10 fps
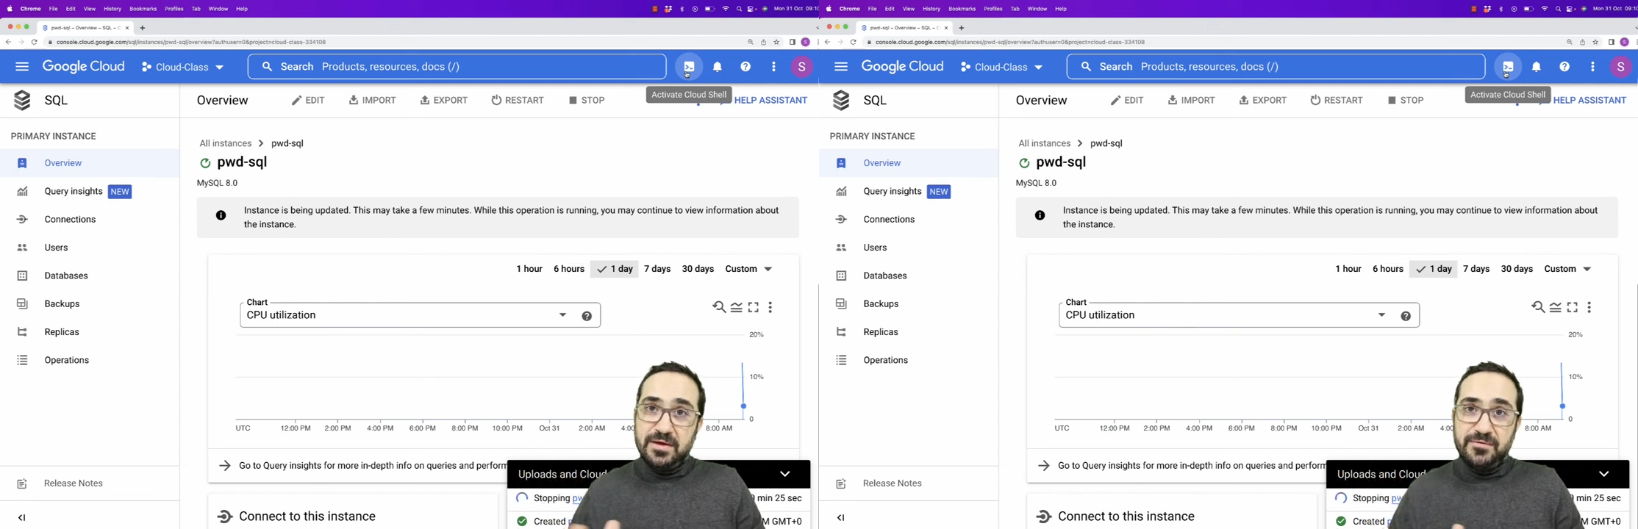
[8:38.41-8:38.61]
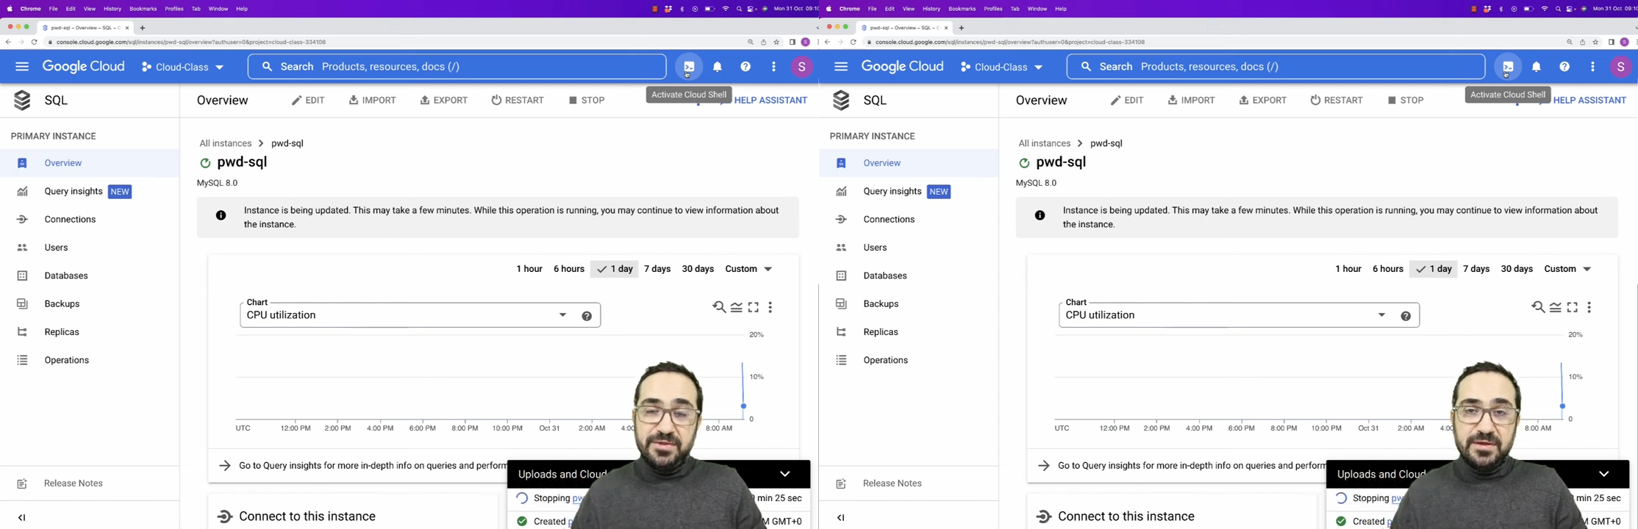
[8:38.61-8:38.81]

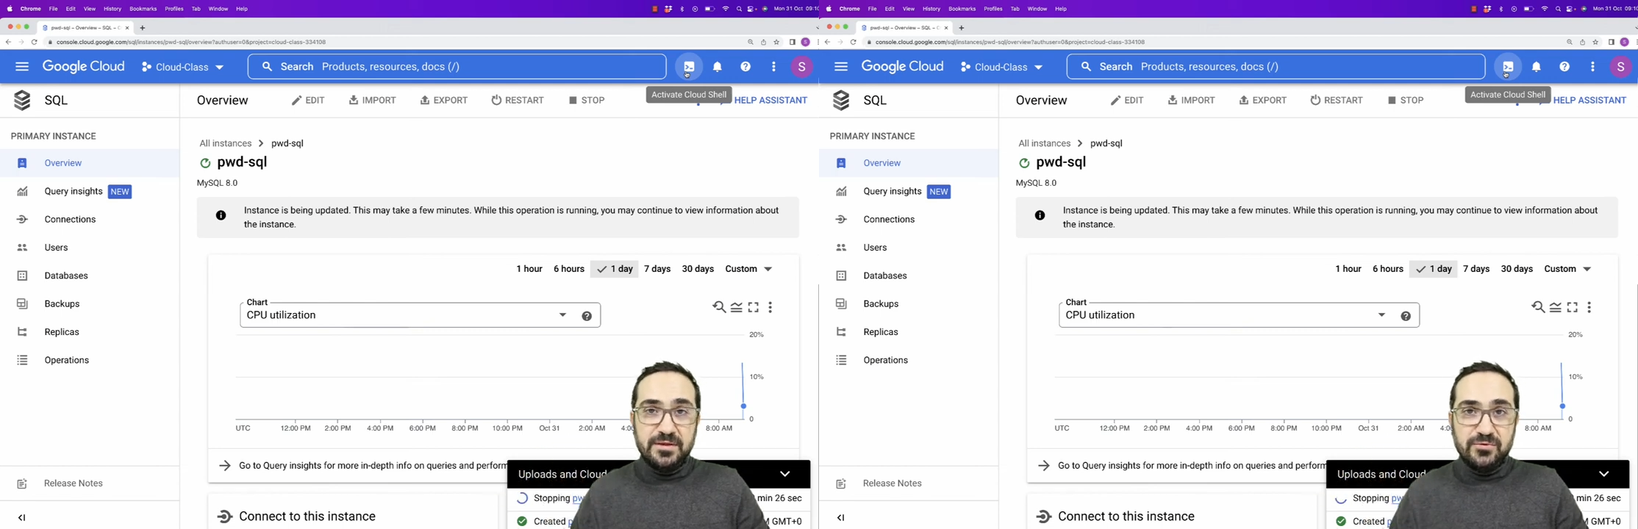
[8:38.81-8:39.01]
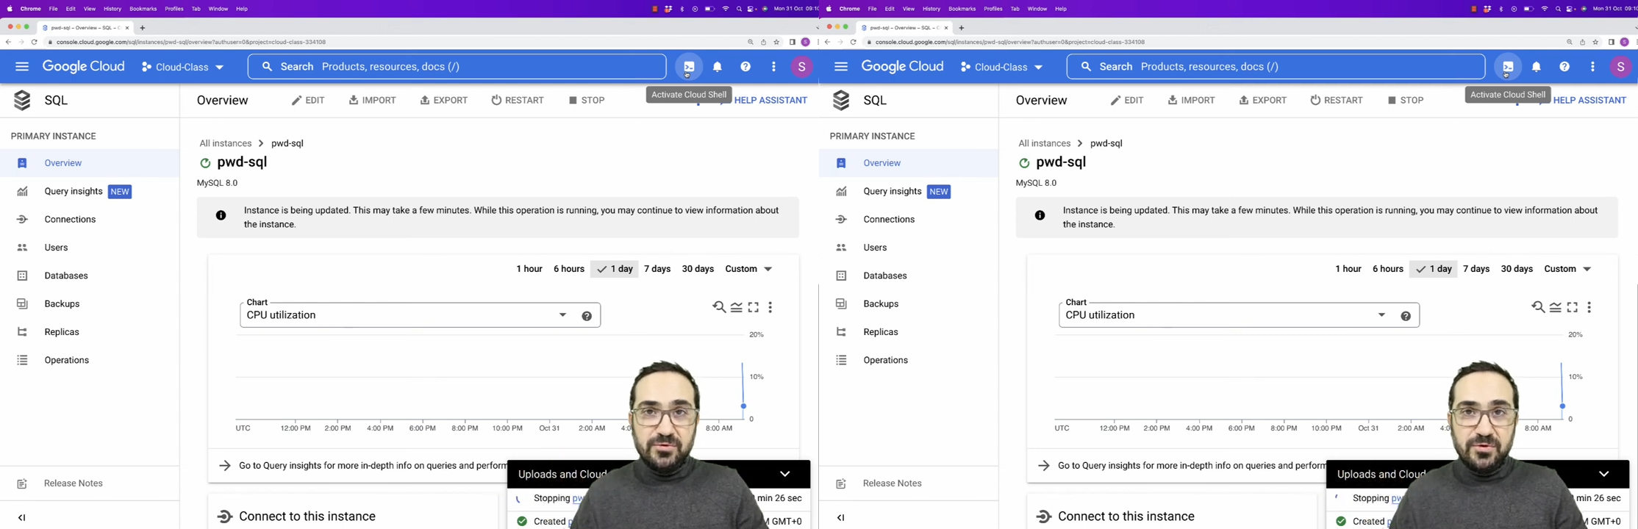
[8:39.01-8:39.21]
everything in
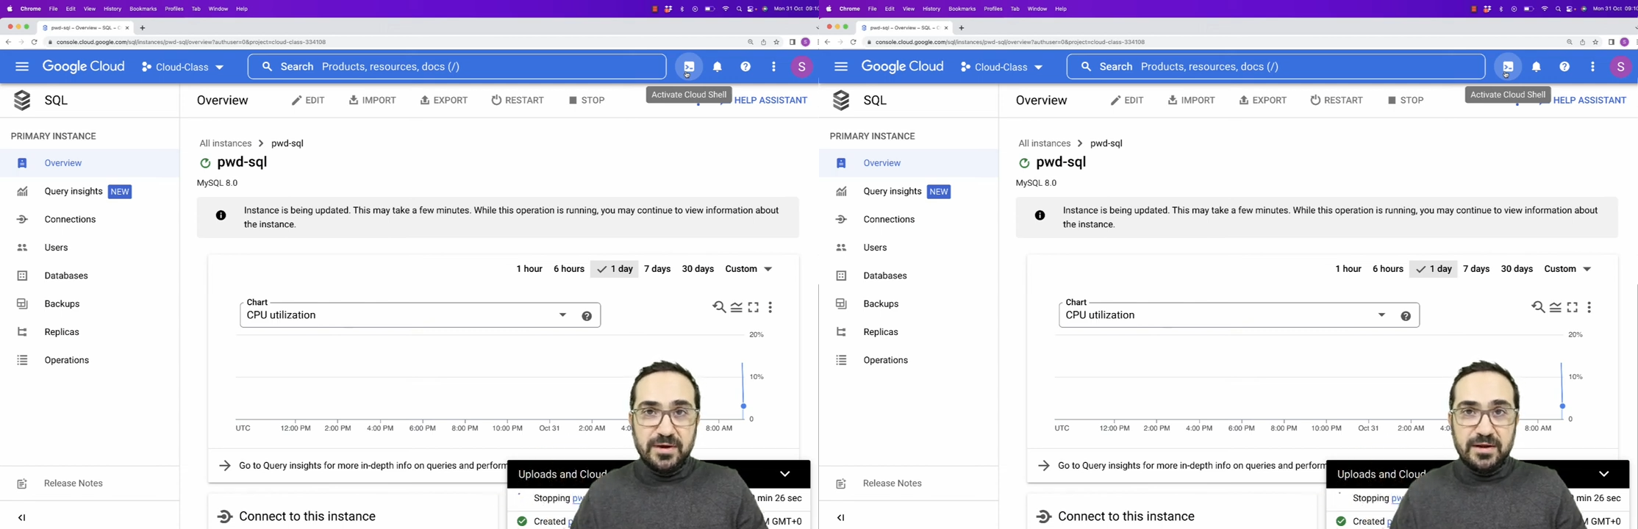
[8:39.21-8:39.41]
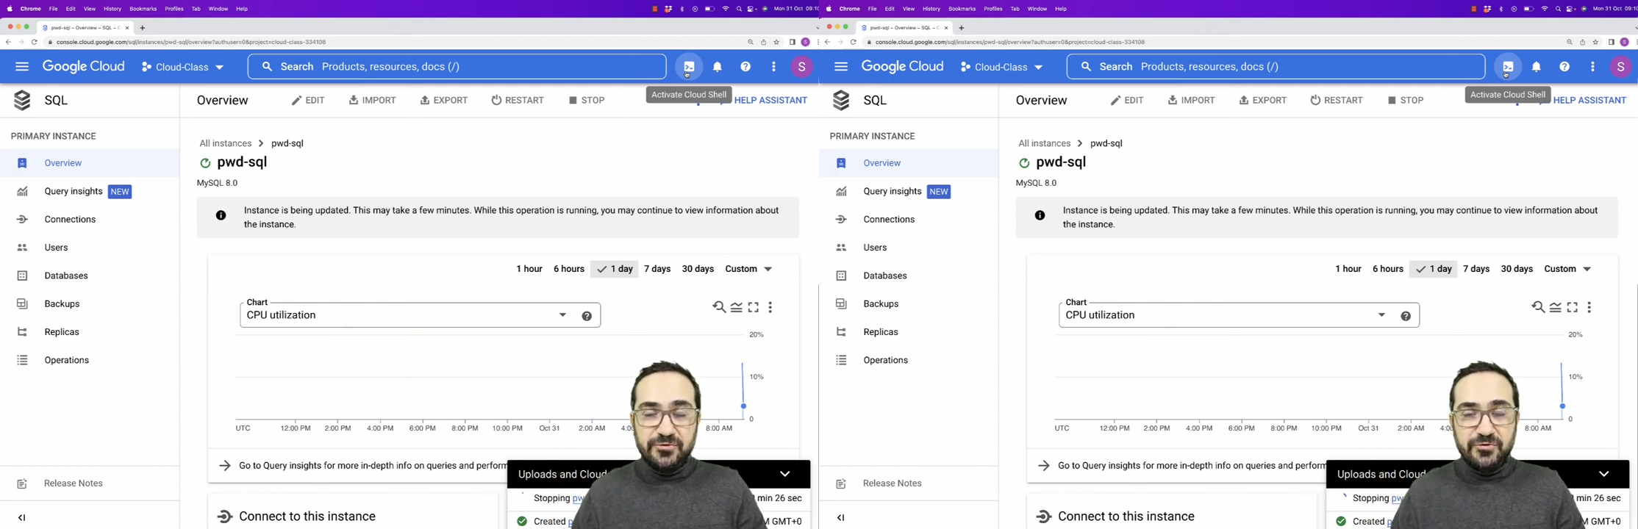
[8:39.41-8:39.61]
the
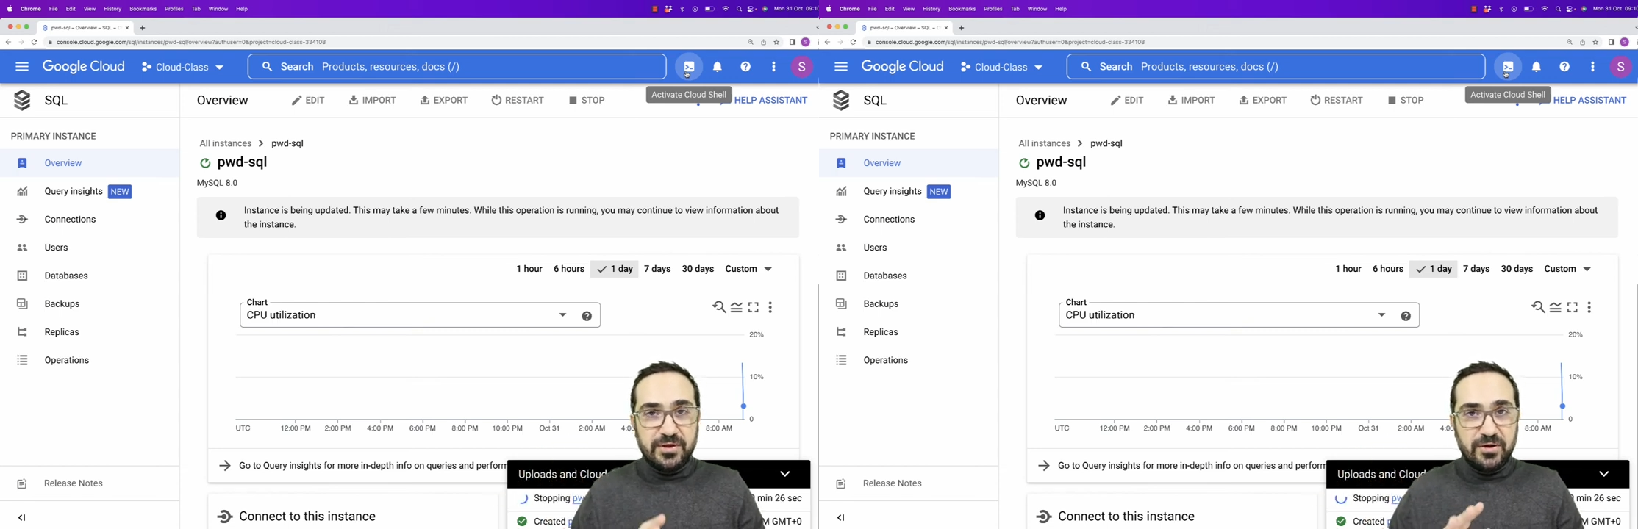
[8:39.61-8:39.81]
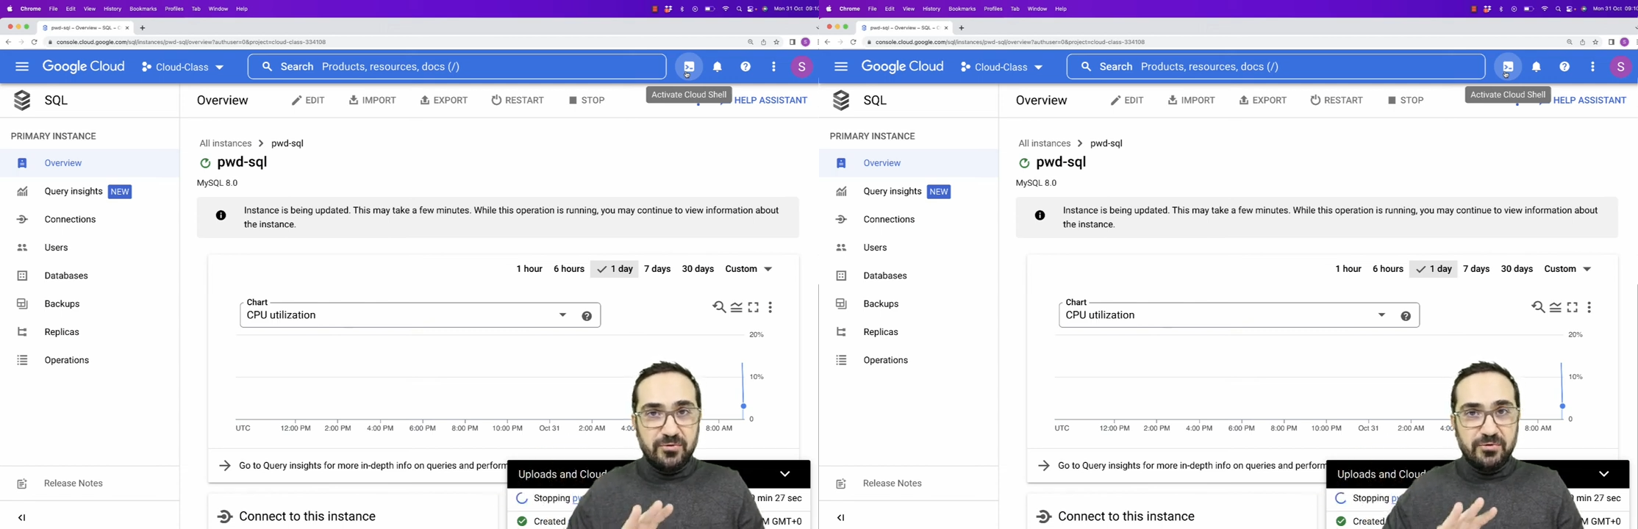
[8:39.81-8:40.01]
tutorial so you
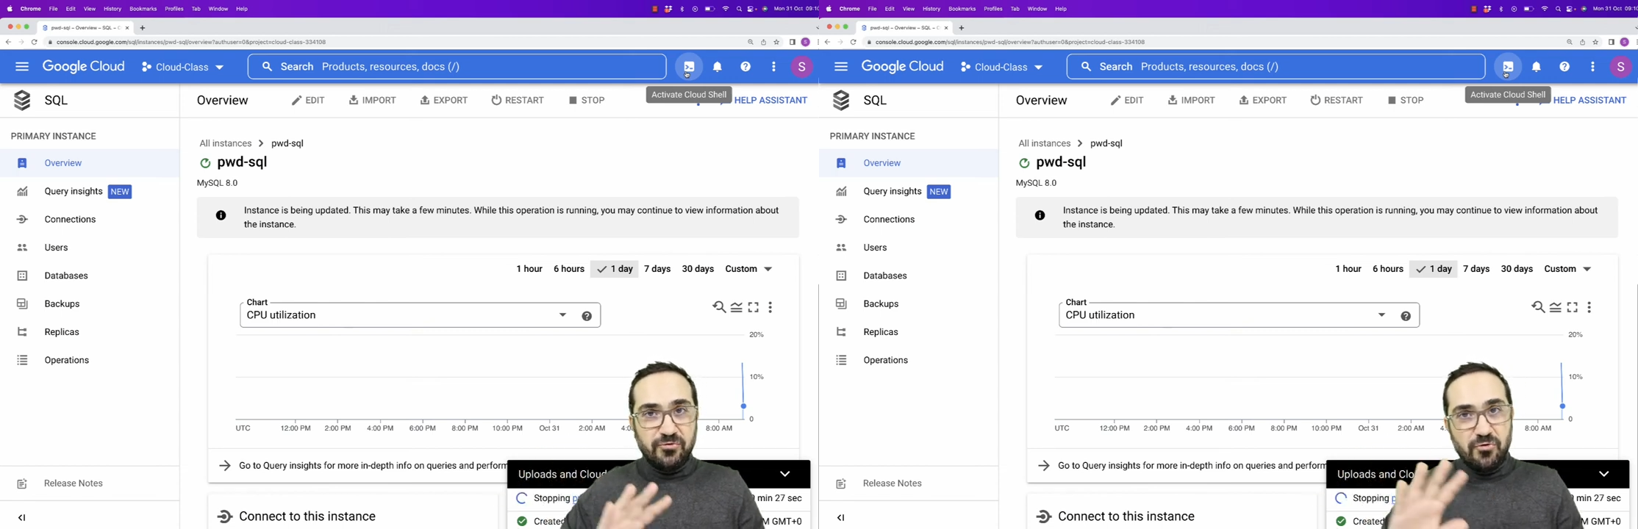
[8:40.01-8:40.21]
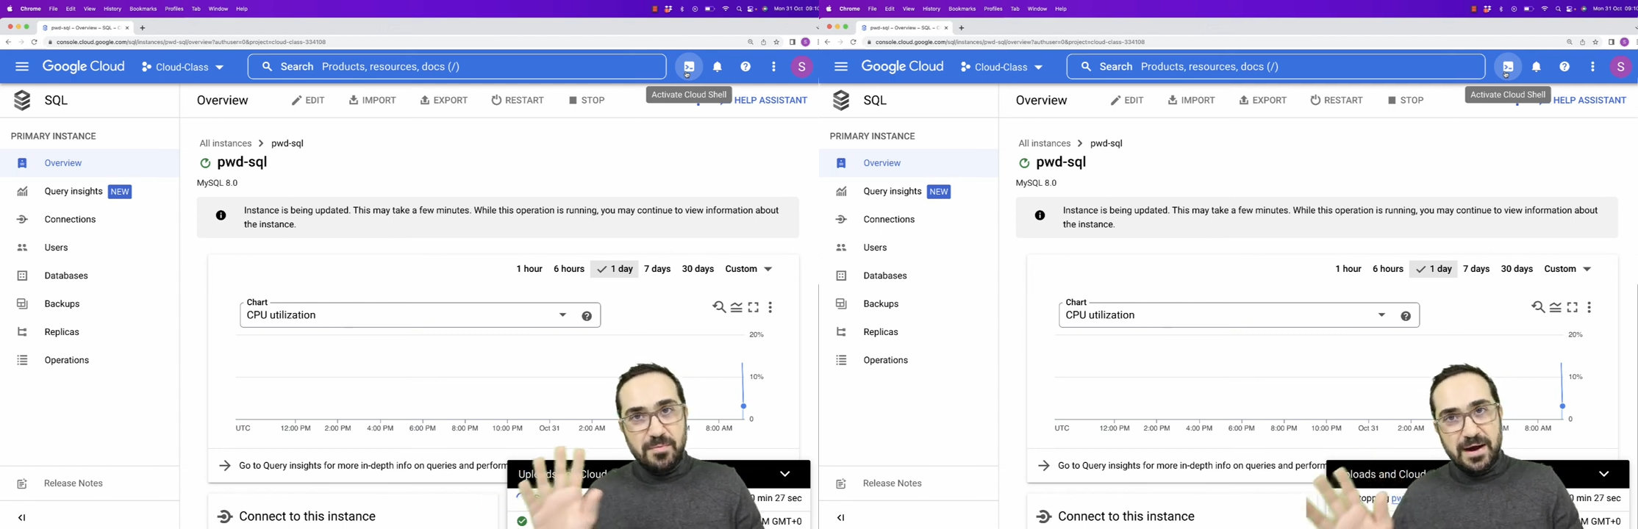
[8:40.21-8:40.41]
can always
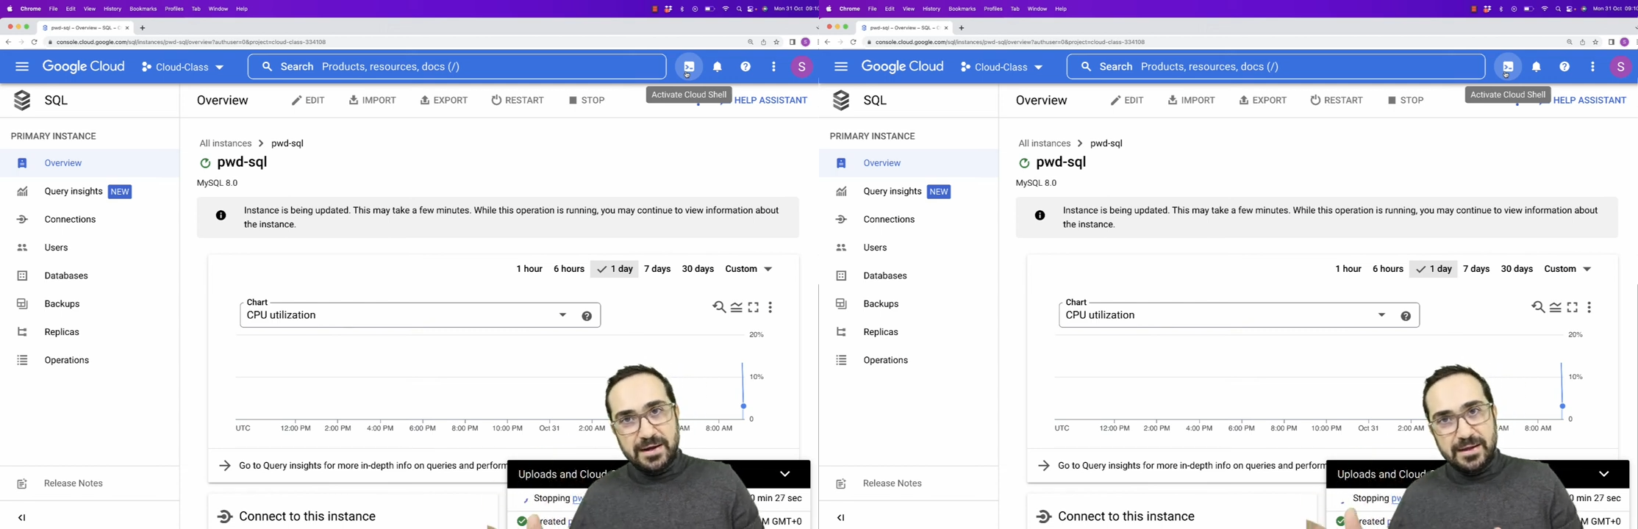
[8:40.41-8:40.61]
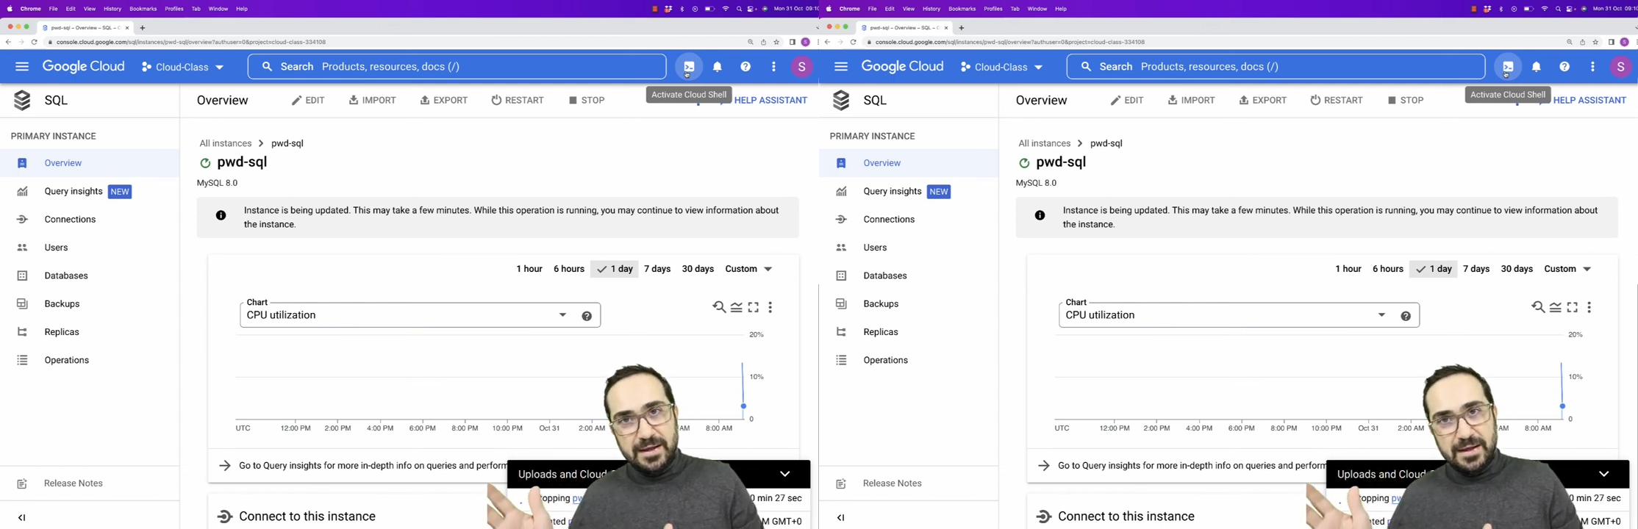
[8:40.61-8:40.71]
go back